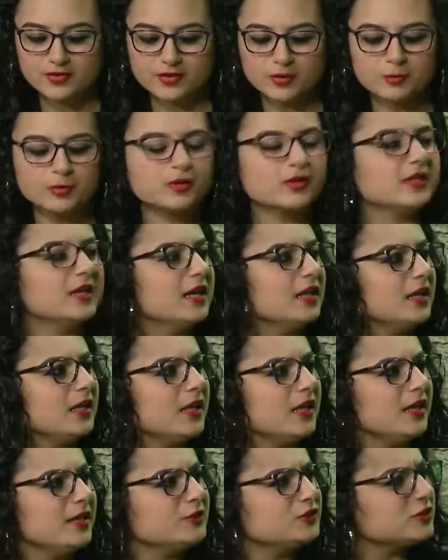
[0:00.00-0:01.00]
the more Danny
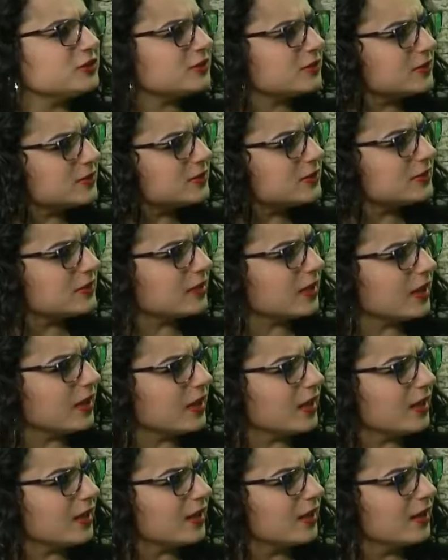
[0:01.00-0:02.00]
Ainge starts
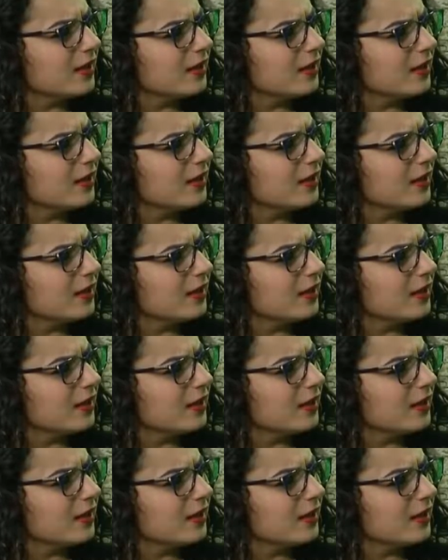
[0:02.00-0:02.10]
looking